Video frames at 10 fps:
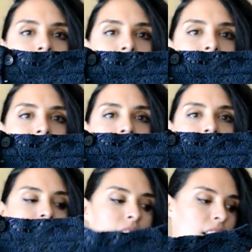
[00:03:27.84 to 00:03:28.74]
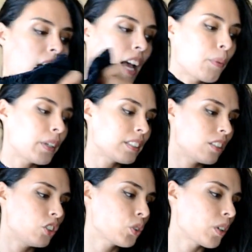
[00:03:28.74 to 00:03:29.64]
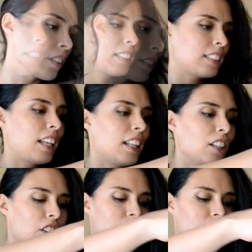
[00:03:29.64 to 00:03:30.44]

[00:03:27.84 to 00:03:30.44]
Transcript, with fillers: lace high-waisted shorts. It looks